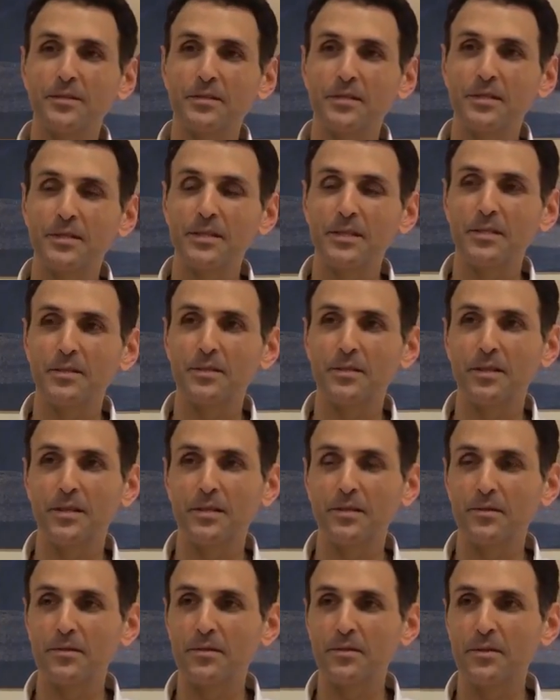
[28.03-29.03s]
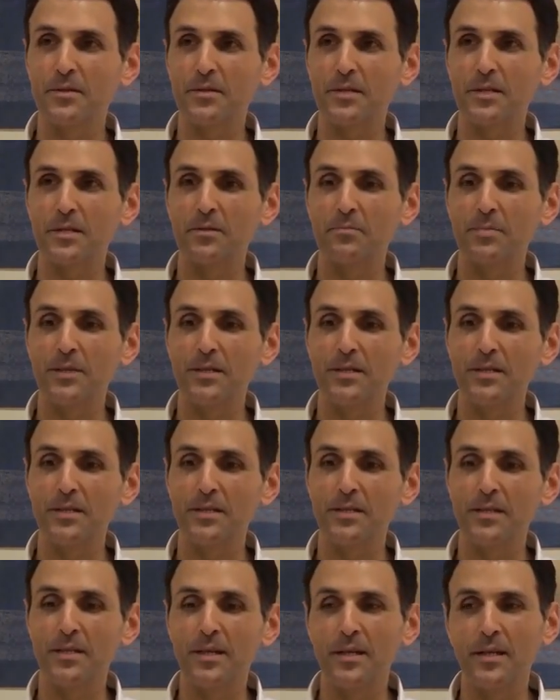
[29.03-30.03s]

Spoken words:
There can be